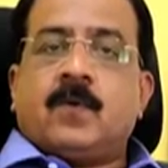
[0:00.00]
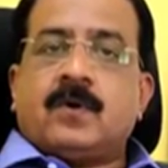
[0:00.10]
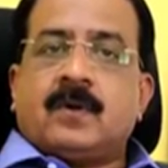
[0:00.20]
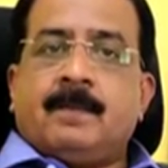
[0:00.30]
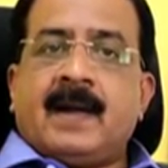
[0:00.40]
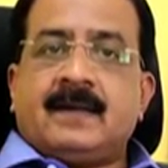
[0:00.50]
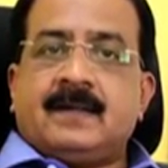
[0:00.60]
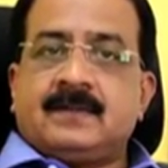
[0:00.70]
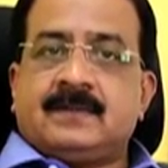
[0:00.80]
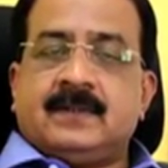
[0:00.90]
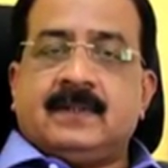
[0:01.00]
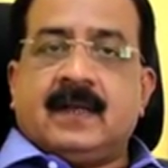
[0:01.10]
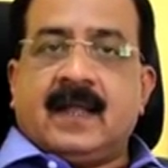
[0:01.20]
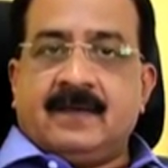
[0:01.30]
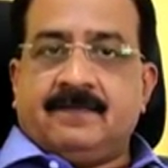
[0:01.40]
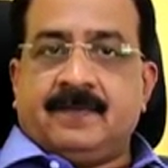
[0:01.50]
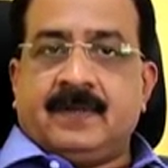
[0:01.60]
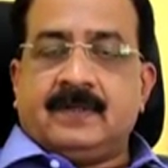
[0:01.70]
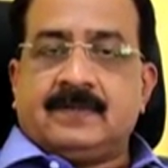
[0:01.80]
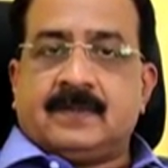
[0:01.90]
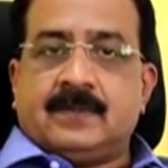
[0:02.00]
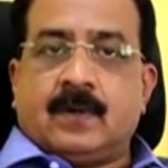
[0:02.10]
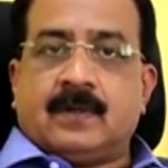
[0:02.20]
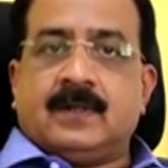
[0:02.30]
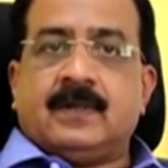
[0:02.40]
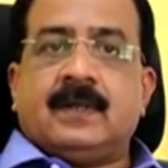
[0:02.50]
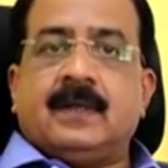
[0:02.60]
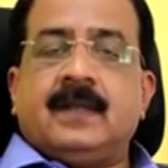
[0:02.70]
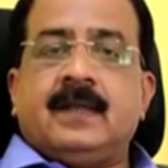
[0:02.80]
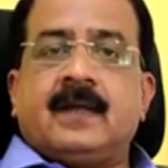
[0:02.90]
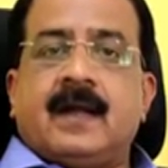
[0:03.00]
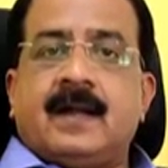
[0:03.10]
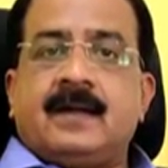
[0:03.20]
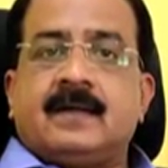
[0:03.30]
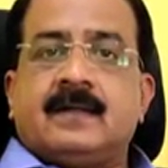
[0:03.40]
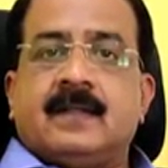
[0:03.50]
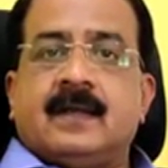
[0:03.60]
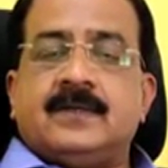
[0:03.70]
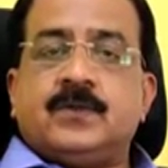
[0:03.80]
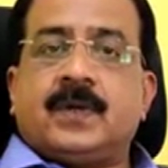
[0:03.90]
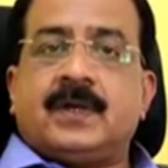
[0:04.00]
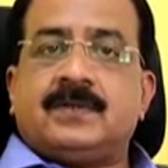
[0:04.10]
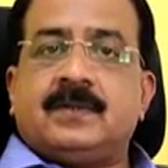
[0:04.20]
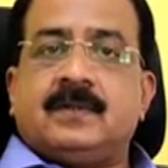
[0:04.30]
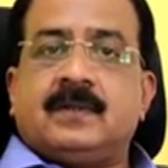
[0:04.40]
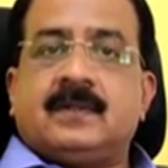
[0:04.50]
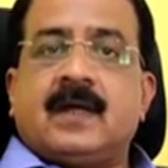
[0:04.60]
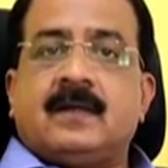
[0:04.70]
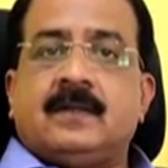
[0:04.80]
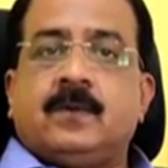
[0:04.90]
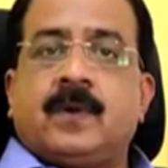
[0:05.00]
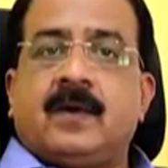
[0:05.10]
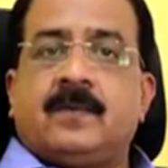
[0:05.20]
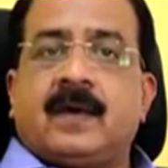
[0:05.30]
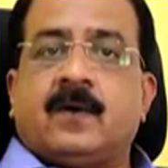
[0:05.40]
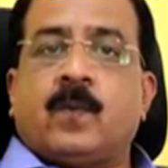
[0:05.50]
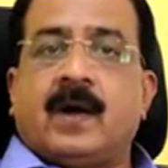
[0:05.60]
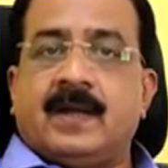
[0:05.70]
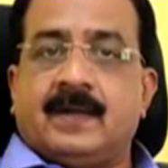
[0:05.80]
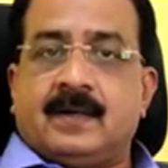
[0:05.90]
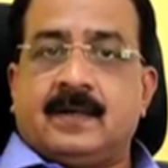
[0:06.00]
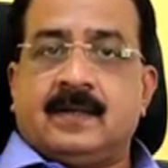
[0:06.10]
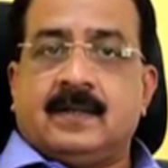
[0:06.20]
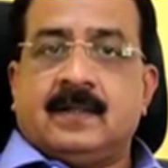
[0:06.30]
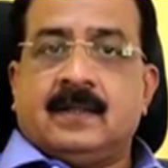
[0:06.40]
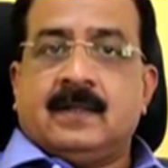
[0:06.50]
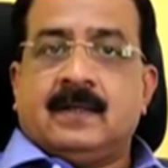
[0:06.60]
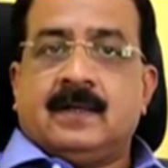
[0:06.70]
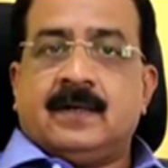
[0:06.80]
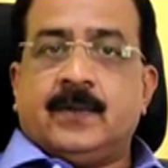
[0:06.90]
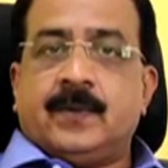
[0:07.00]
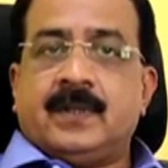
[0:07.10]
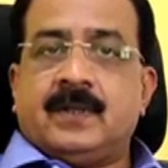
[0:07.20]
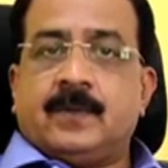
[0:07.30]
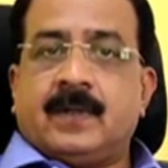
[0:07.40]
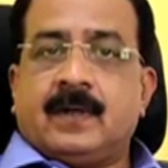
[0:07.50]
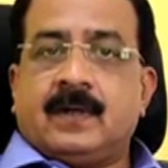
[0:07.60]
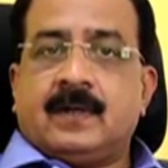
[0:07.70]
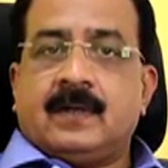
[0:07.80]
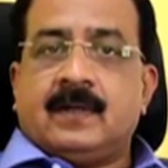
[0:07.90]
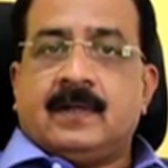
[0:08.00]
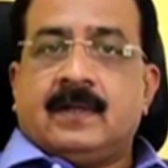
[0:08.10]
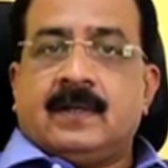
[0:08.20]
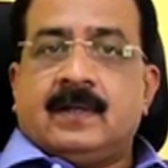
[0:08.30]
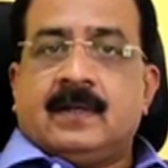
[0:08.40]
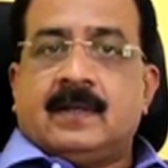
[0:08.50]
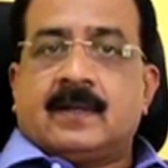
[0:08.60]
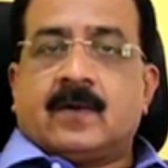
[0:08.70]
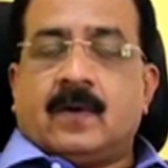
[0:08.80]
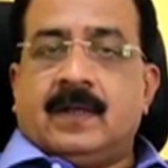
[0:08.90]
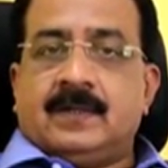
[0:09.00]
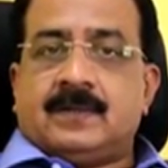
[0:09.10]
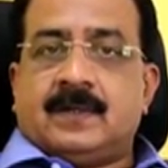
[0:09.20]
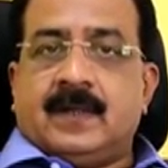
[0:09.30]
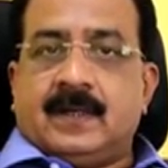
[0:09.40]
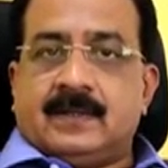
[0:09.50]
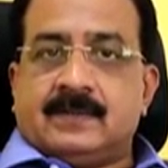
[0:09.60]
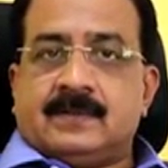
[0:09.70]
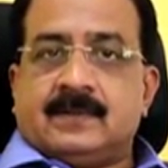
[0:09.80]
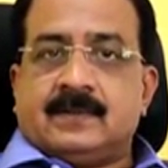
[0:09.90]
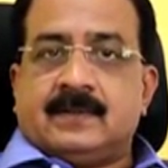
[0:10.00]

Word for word: What matters in the life is not the degree and the education that you have acquired during your college days.